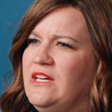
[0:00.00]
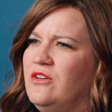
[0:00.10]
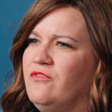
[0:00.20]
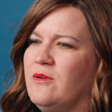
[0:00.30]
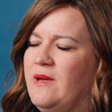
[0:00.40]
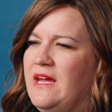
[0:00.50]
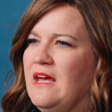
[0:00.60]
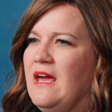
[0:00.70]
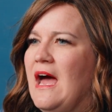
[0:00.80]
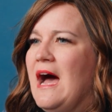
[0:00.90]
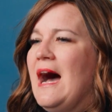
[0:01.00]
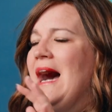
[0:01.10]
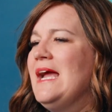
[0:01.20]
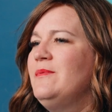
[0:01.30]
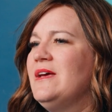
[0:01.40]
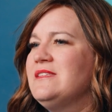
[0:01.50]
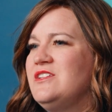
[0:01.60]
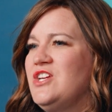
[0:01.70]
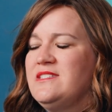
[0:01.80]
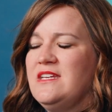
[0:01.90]
good for me. I am not
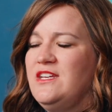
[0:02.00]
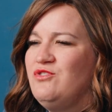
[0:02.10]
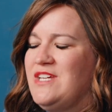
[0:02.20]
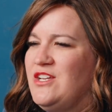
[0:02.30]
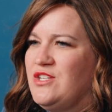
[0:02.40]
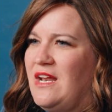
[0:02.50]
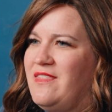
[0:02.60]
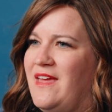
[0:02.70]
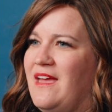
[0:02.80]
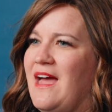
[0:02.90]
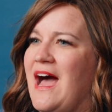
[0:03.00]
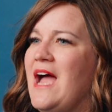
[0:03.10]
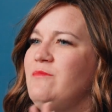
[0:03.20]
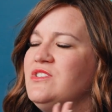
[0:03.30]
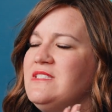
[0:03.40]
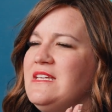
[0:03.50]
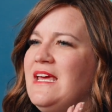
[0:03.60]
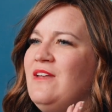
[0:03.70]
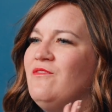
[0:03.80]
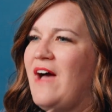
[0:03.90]
suggesting you change anything. I'm just
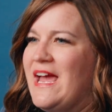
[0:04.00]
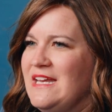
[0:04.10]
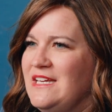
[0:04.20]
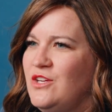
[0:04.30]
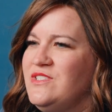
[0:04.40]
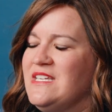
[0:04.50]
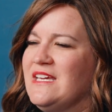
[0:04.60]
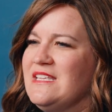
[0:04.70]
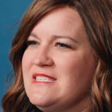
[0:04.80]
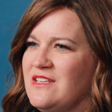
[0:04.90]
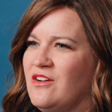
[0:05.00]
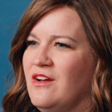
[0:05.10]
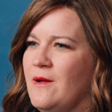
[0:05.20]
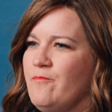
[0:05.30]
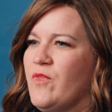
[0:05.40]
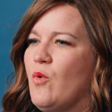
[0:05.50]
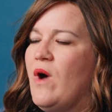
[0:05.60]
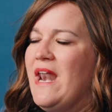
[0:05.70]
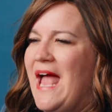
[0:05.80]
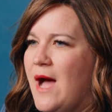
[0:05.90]
inviting you to consider
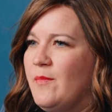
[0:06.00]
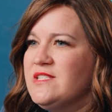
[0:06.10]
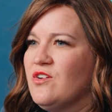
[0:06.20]
what habits